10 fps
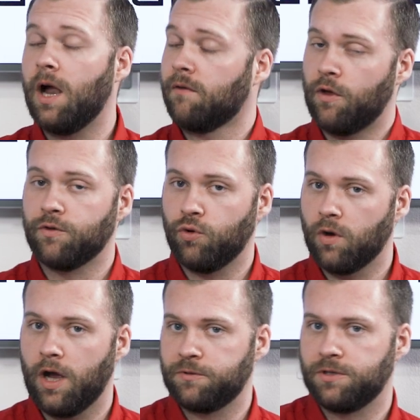a lot of other
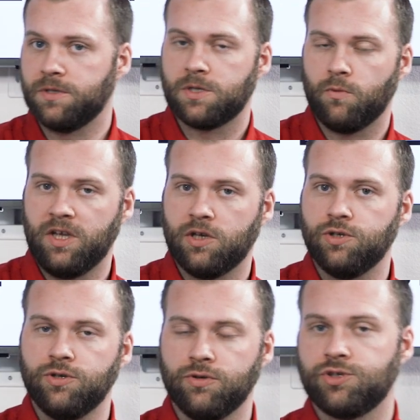door options that we
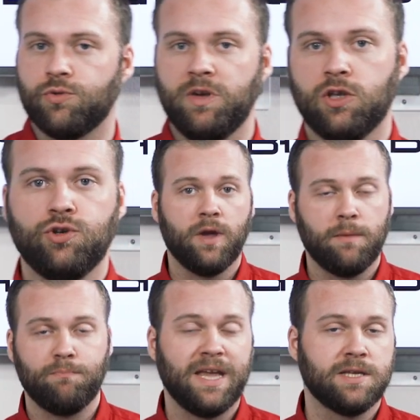can do. So we can do
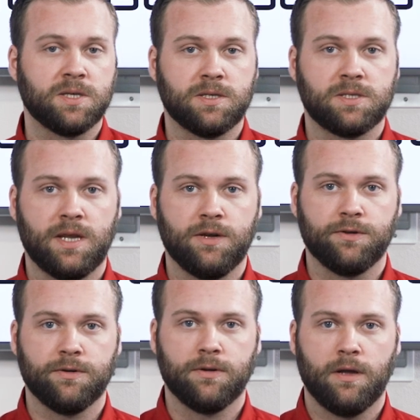a basic
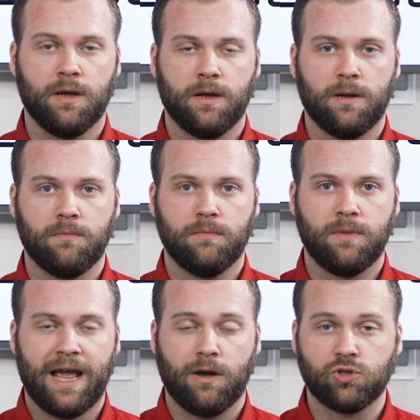standard
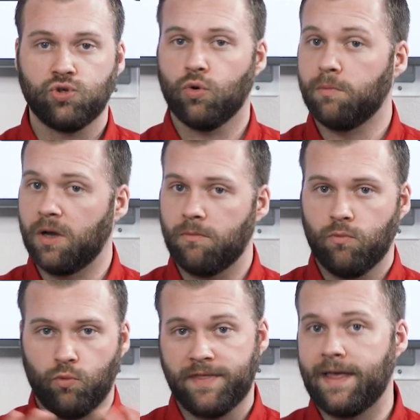house door,
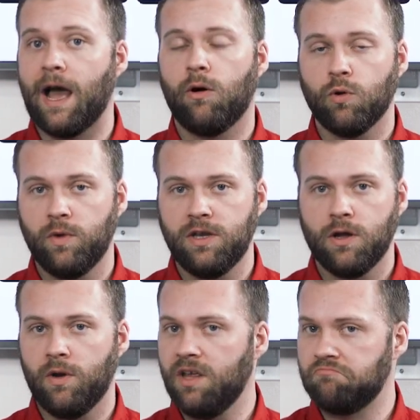but without a
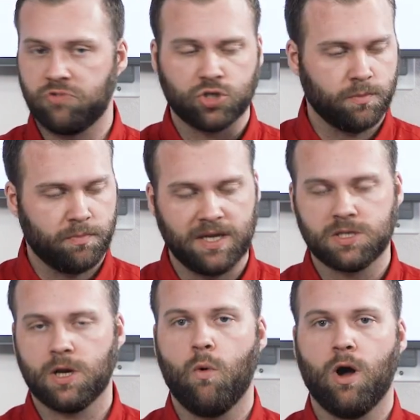window in it, just a
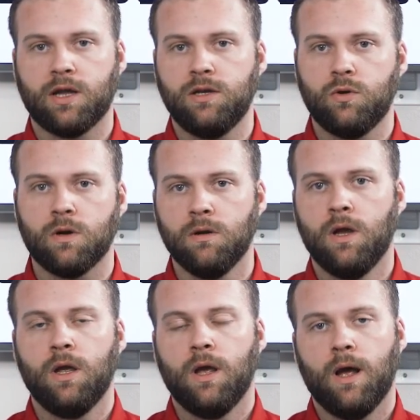basic walk-in door.
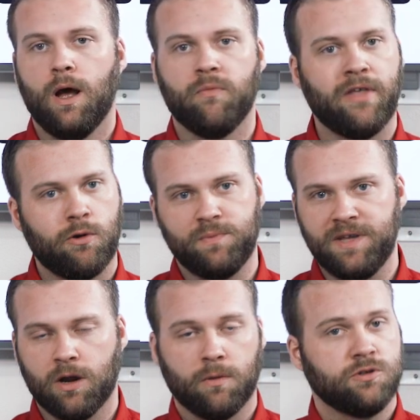That would
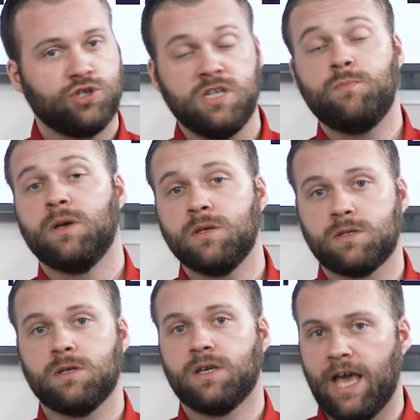be our
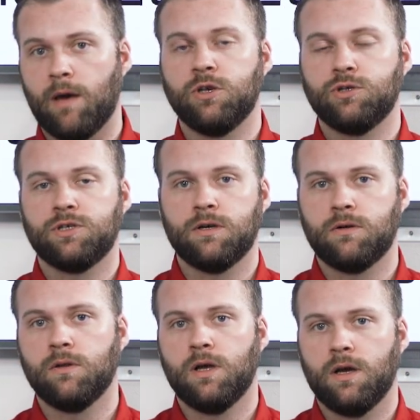cheapest cabin
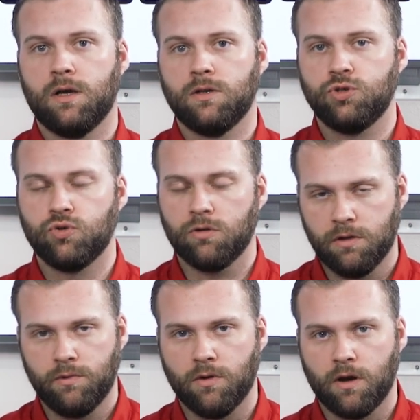shell door
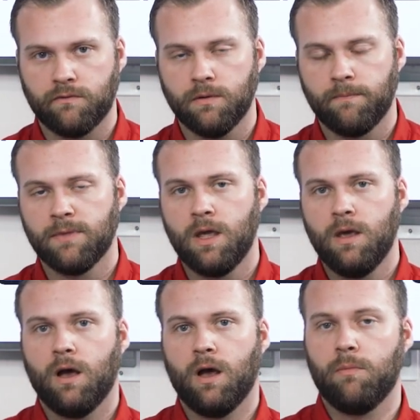that we offer.
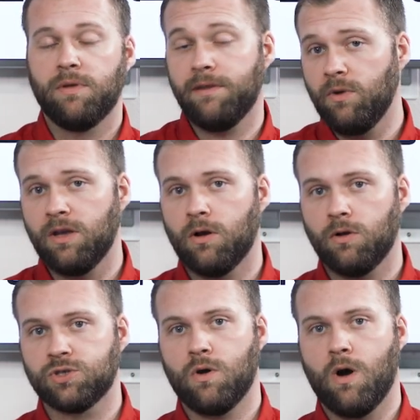But then we can
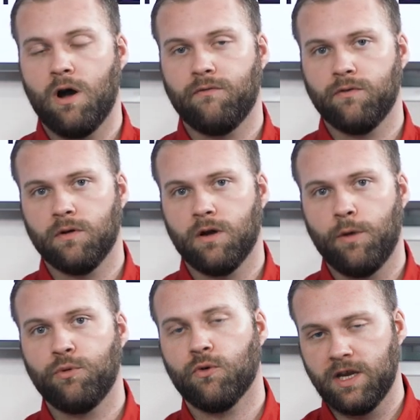also offer
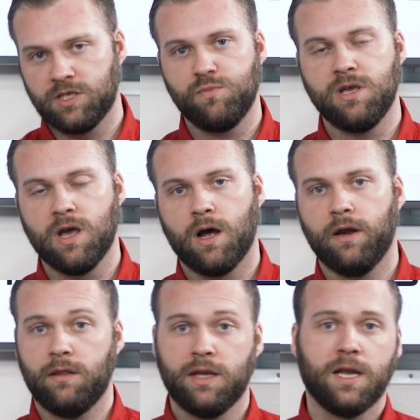upgrades
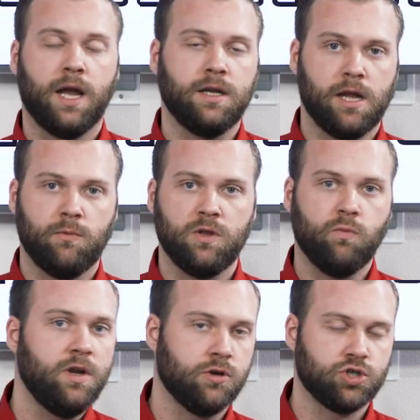beyond the 9-light with a
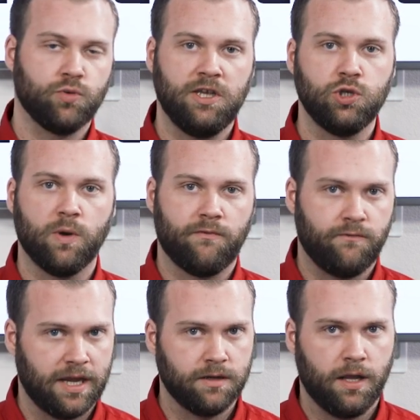window. So we can do a
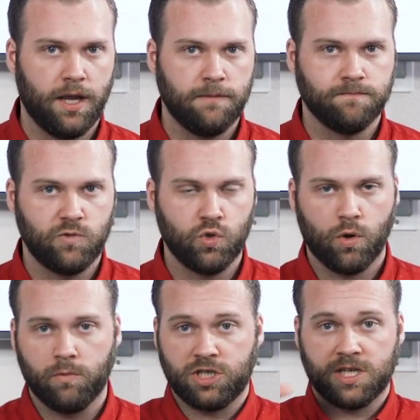fan light
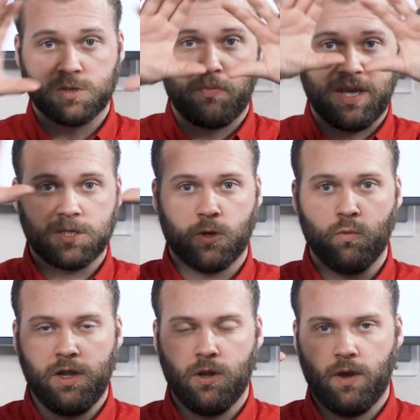door, which has a basic
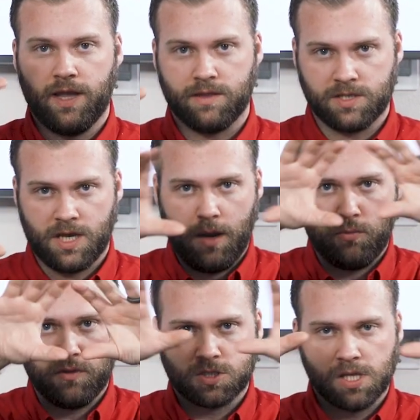window at the
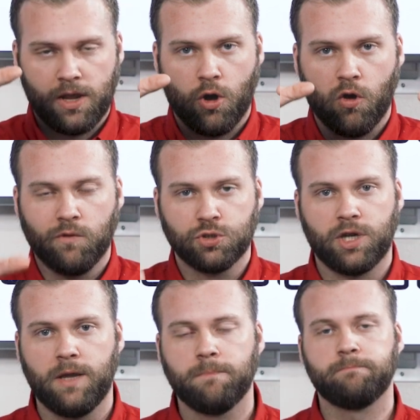top with a slight oval
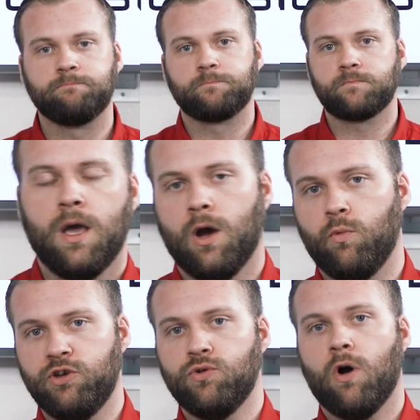shape.
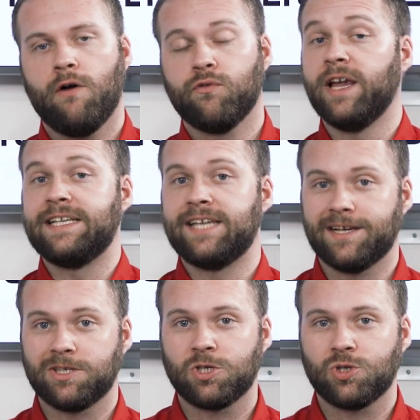We do offer a
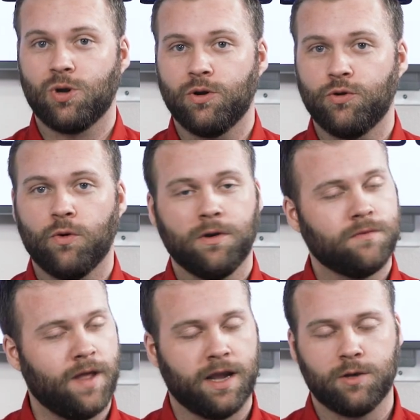Texas Star
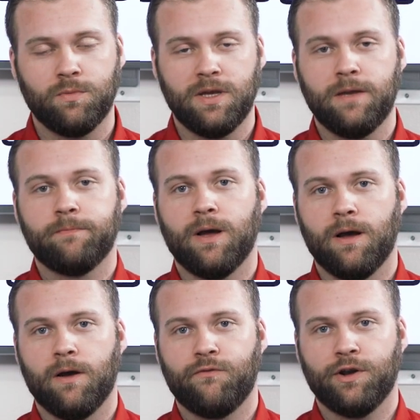door that can be
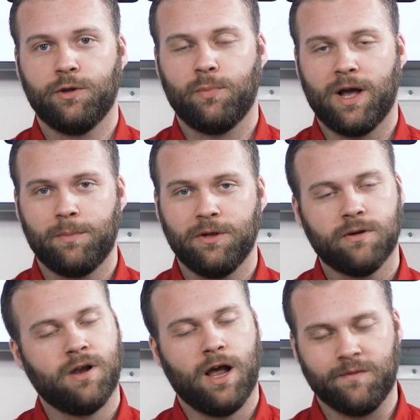fairly popular,